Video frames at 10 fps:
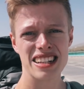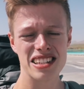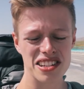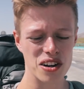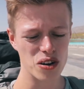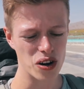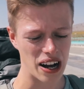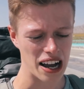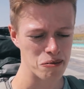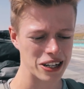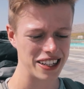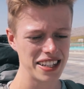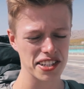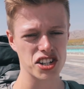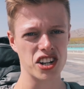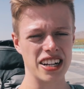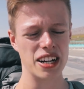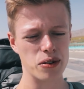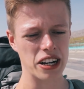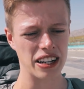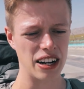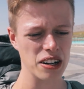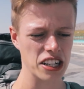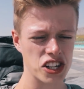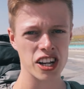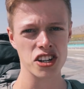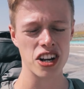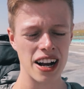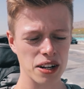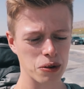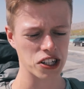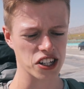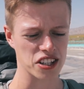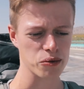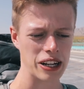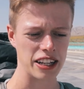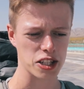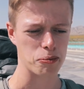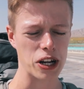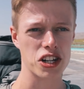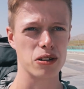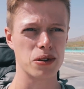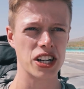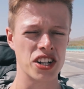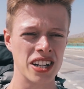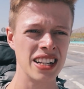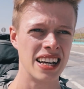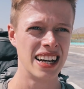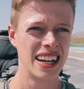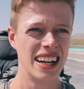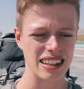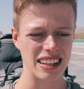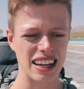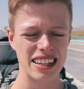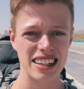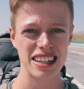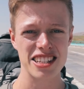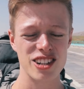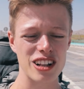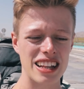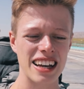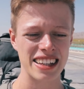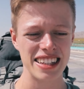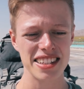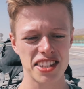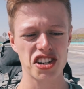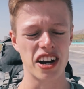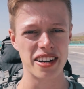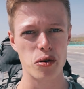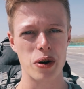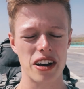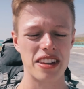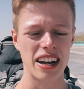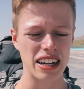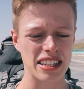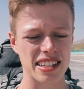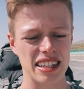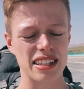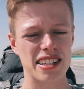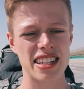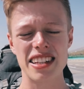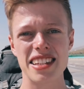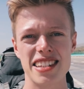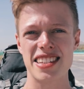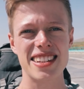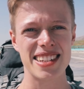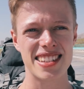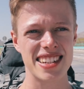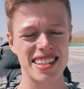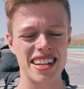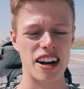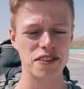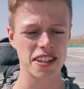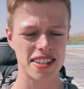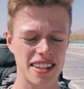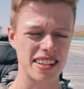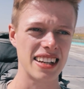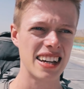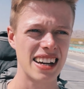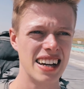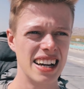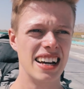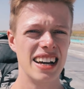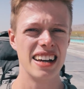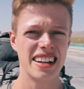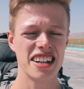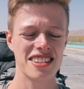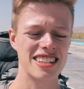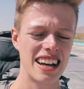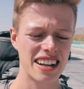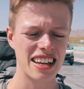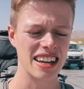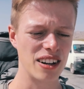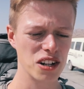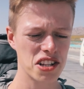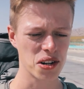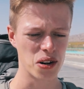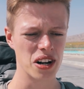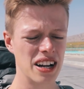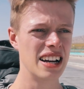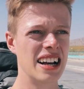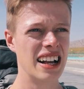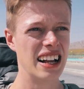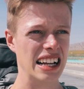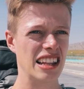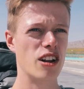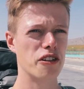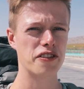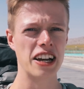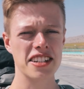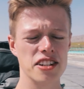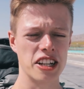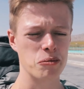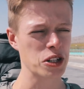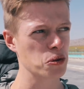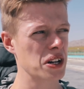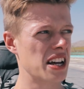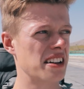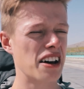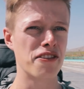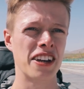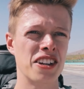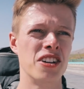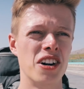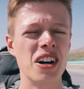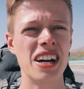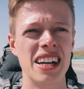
So I'm in East China right now, in Xinjiang, which is a really special region. Like, it's not like East China where there's city after city. Here it's like also a lot of desert in between and nothing, you know.